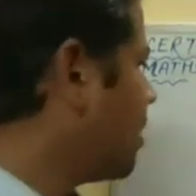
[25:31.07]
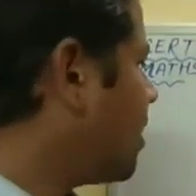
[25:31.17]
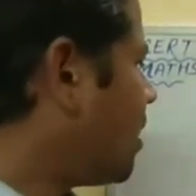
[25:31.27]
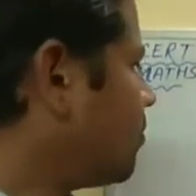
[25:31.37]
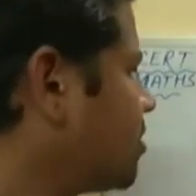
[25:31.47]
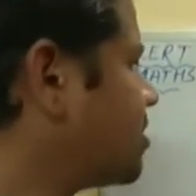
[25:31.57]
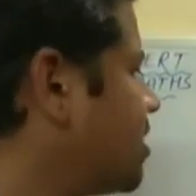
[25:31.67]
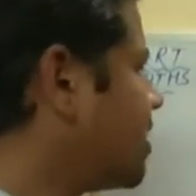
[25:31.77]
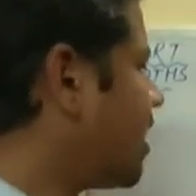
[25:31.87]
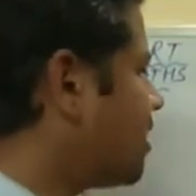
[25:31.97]
Here we
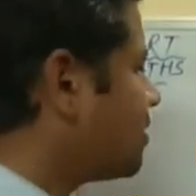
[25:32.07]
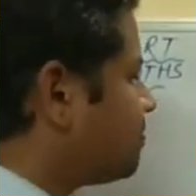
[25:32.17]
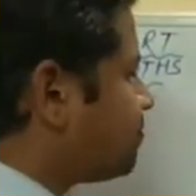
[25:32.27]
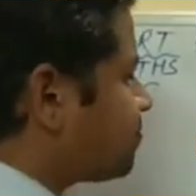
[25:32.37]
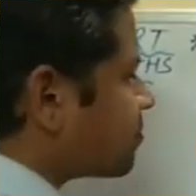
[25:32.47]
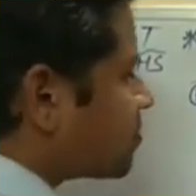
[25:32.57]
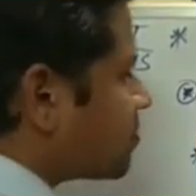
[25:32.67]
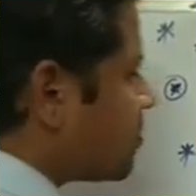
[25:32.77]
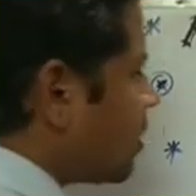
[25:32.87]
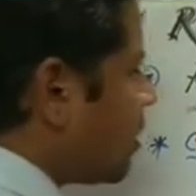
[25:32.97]
see that
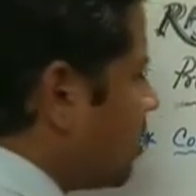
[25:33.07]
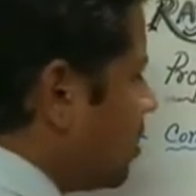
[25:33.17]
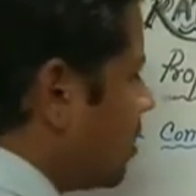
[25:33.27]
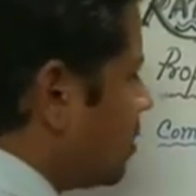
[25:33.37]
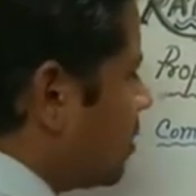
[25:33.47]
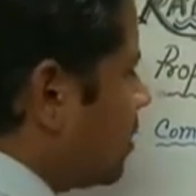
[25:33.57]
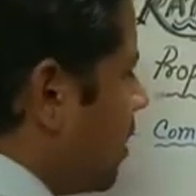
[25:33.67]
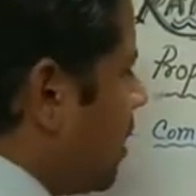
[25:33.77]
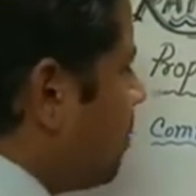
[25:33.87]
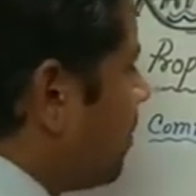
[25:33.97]

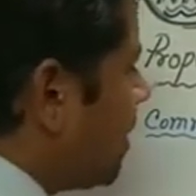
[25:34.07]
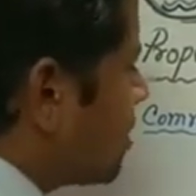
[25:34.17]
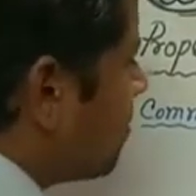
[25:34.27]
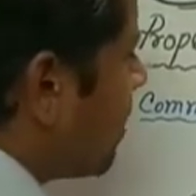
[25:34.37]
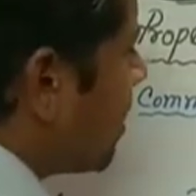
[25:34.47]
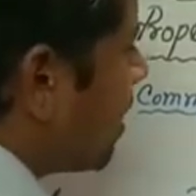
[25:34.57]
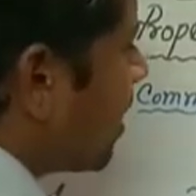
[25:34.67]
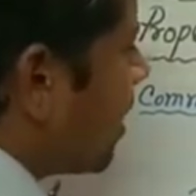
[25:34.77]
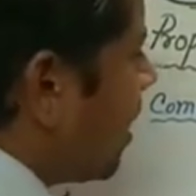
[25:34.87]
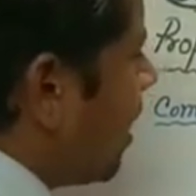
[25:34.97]
a plus b
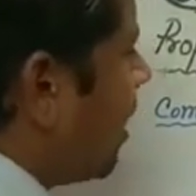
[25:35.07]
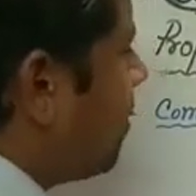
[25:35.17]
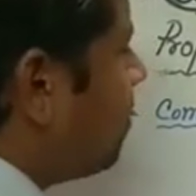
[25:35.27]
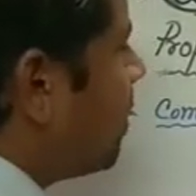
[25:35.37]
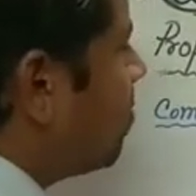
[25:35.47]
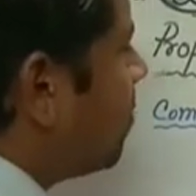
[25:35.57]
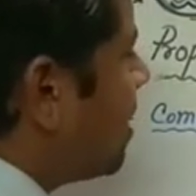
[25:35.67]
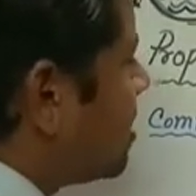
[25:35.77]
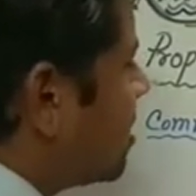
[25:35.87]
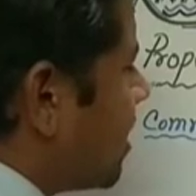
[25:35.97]
and b
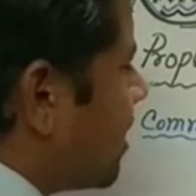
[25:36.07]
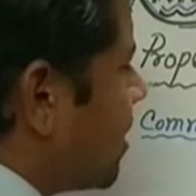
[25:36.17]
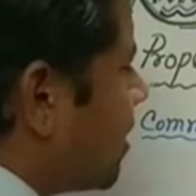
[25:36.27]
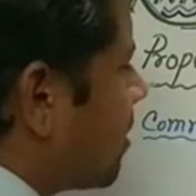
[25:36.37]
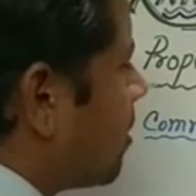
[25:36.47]
plus a,